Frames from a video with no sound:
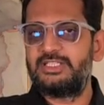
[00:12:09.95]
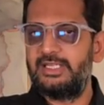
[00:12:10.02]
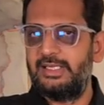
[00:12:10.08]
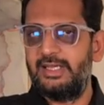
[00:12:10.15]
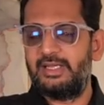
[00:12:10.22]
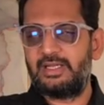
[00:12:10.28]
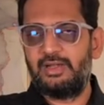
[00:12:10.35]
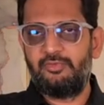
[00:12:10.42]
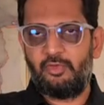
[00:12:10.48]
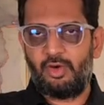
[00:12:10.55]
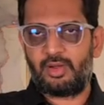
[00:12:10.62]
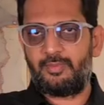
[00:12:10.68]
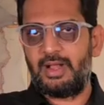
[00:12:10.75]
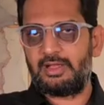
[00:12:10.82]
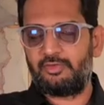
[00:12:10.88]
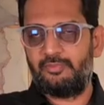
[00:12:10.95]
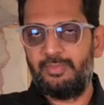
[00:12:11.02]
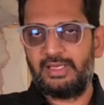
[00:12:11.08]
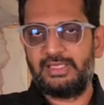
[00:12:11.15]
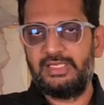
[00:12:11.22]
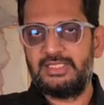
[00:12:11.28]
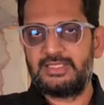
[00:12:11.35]
chelated format of
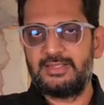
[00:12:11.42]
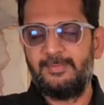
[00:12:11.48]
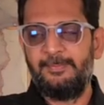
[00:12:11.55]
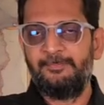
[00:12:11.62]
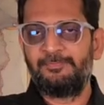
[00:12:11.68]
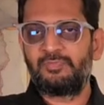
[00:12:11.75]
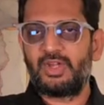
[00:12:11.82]
magnesium,